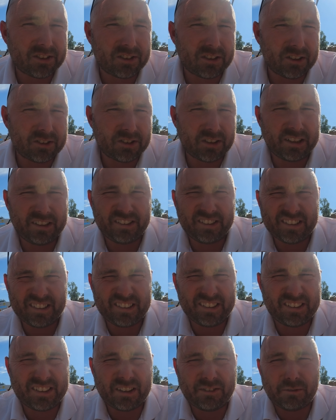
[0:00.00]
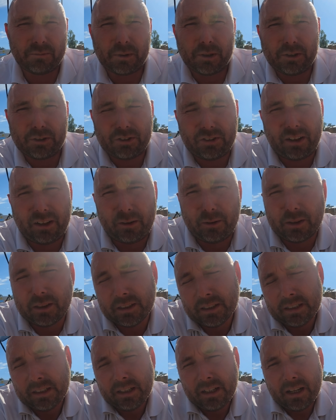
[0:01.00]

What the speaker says: so say 67 miles an hour,